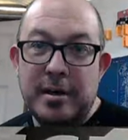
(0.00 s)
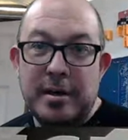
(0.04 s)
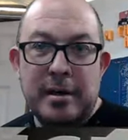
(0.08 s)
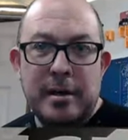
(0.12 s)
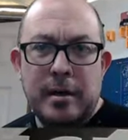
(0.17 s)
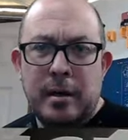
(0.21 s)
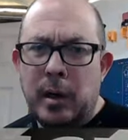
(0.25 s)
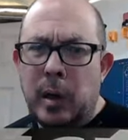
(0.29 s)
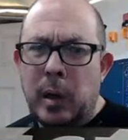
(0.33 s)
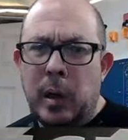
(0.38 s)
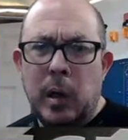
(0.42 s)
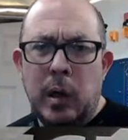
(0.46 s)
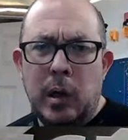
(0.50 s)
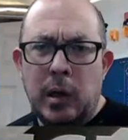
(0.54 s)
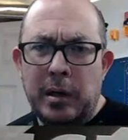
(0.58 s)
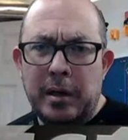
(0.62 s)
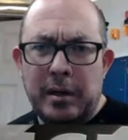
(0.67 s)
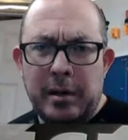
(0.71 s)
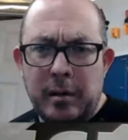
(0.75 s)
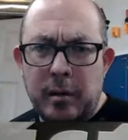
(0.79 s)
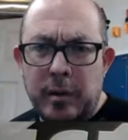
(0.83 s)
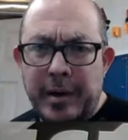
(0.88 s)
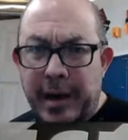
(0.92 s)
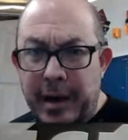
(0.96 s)
Uh,
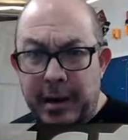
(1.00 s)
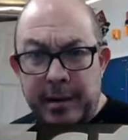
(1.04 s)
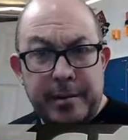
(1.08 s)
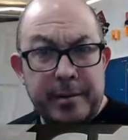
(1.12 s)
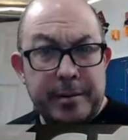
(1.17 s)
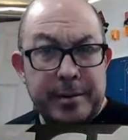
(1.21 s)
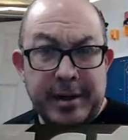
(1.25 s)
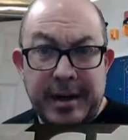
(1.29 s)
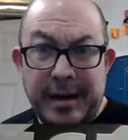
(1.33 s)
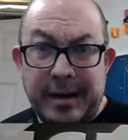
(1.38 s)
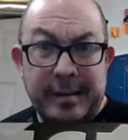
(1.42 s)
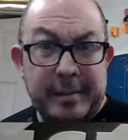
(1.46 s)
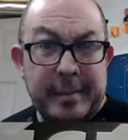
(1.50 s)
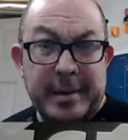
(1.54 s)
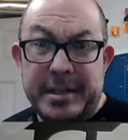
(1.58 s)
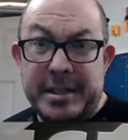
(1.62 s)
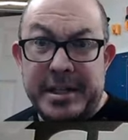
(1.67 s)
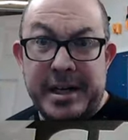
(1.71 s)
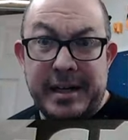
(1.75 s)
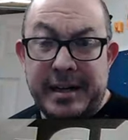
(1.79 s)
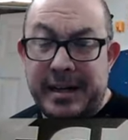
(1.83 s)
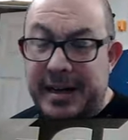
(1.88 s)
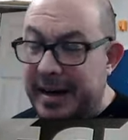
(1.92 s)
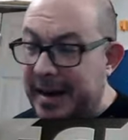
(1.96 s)
okay, hold on, let me
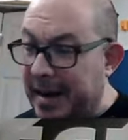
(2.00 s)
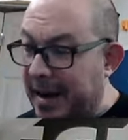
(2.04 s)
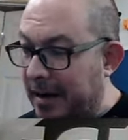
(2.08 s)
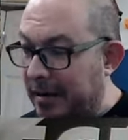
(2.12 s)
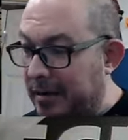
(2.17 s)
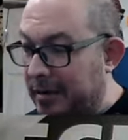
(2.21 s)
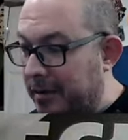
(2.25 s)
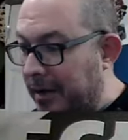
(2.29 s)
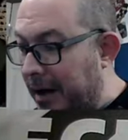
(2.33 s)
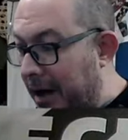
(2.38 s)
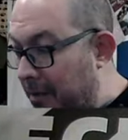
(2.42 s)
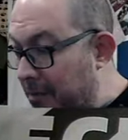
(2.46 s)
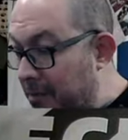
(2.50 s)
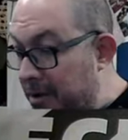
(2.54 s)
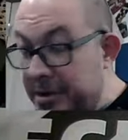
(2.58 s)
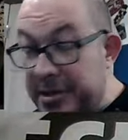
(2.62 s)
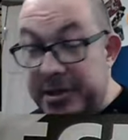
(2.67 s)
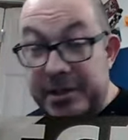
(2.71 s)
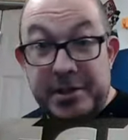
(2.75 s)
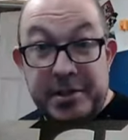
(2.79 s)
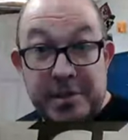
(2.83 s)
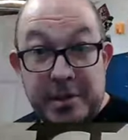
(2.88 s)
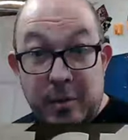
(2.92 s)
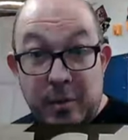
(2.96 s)
check that out. Or how much
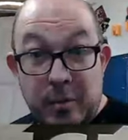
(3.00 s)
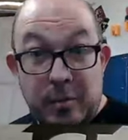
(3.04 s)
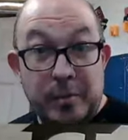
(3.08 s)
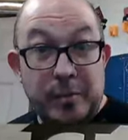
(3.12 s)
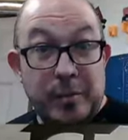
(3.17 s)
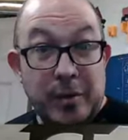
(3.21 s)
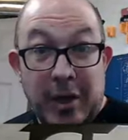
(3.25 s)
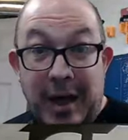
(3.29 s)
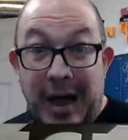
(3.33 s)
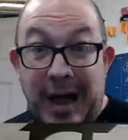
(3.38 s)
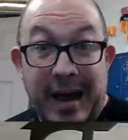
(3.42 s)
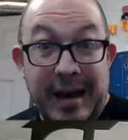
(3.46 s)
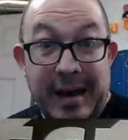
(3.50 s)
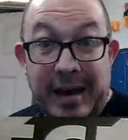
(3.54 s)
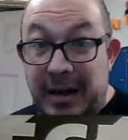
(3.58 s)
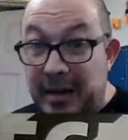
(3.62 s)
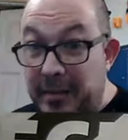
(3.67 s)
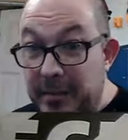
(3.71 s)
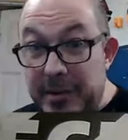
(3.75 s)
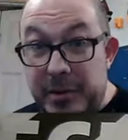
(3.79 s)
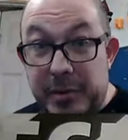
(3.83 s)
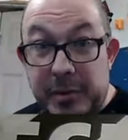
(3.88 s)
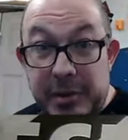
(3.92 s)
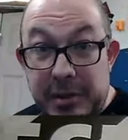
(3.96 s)
is the, the height
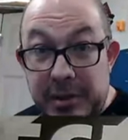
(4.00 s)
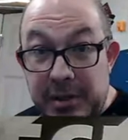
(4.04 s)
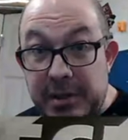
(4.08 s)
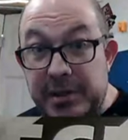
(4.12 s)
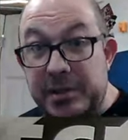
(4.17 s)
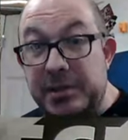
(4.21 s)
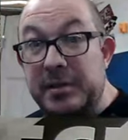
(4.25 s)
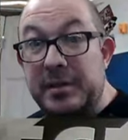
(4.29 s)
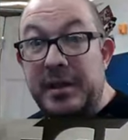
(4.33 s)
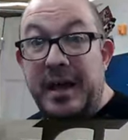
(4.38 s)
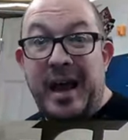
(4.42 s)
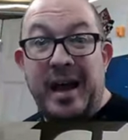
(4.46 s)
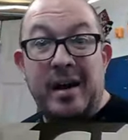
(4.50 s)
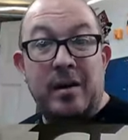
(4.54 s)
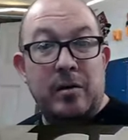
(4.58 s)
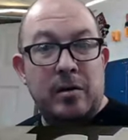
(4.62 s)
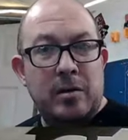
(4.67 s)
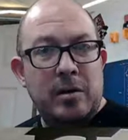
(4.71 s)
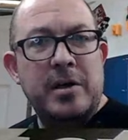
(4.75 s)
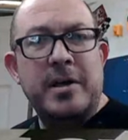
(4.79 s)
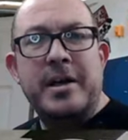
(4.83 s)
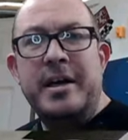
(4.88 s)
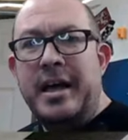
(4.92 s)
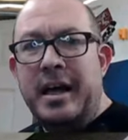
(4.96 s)
between this and that? Or
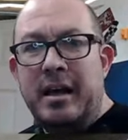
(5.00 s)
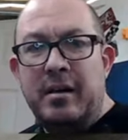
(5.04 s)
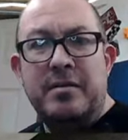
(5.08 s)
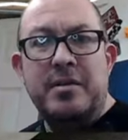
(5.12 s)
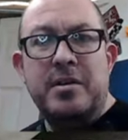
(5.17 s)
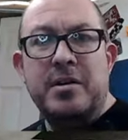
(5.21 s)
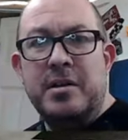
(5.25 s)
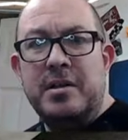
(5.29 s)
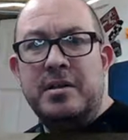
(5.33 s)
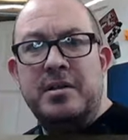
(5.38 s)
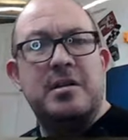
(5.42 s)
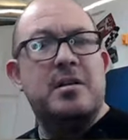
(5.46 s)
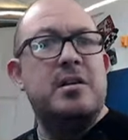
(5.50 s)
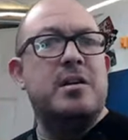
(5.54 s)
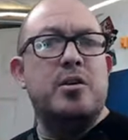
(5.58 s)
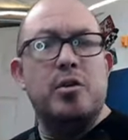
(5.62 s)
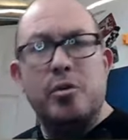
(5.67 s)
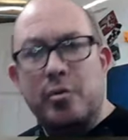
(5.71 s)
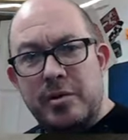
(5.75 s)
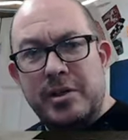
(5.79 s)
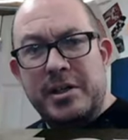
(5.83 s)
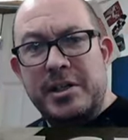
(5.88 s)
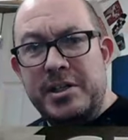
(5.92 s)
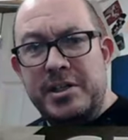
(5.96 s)
if you do
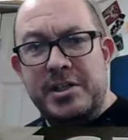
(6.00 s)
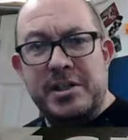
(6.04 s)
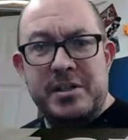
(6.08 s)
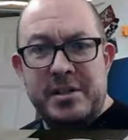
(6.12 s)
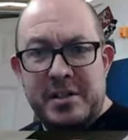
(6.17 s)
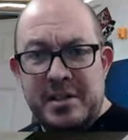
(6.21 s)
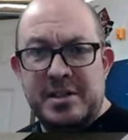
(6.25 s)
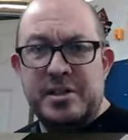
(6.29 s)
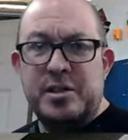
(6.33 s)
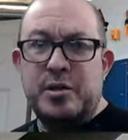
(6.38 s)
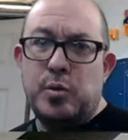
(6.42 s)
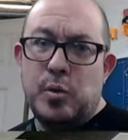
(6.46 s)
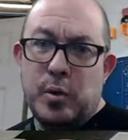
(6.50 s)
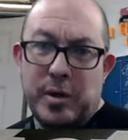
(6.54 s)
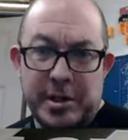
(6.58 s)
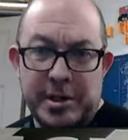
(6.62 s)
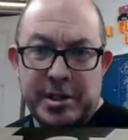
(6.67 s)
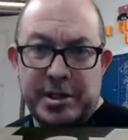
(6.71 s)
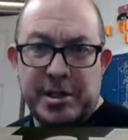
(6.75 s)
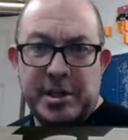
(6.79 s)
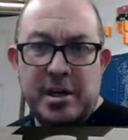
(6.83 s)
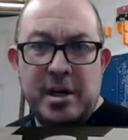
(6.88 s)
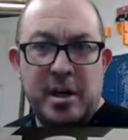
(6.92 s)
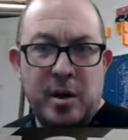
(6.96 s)
this and this
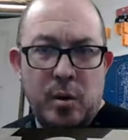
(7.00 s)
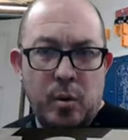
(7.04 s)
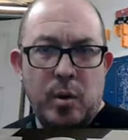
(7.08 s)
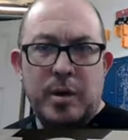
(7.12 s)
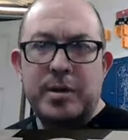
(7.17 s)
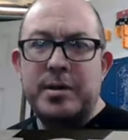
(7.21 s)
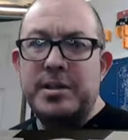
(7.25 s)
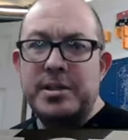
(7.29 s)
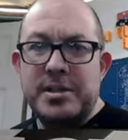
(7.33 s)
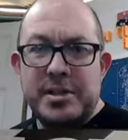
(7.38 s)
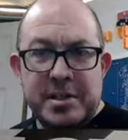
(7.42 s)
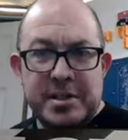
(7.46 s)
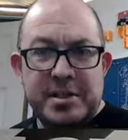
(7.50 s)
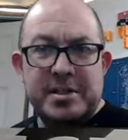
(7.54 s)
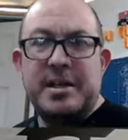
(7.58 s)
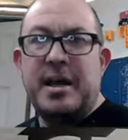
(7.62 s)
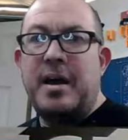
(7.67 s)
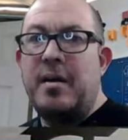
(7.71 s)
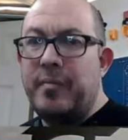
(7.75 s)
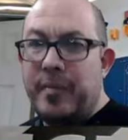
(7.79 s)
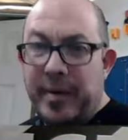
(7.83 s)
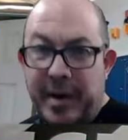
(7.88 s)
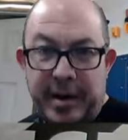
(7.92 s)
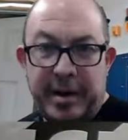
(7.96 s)
switch, what does it
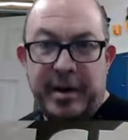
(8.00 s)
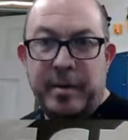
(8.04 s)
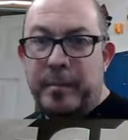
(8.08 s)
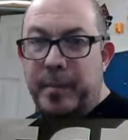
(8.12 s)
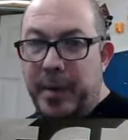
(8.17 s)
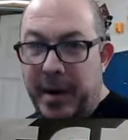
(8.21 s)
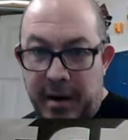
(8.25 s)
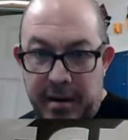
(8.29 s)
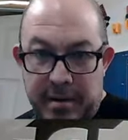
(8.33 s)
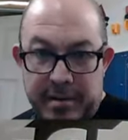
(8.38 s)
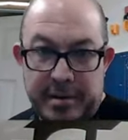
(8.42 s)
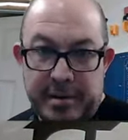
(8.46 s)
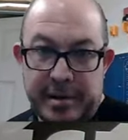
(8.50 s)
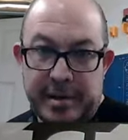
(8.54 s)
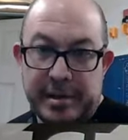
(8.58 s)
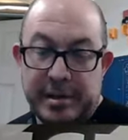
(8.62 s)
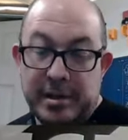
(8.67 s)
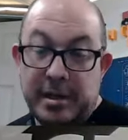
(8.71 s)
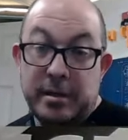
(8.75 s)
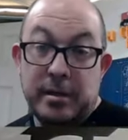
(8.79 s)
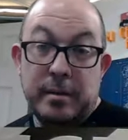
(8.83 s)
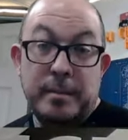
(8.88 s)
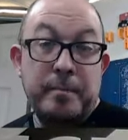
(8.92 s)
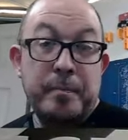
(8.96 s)
sound like compared to each
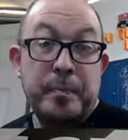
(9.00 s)
other?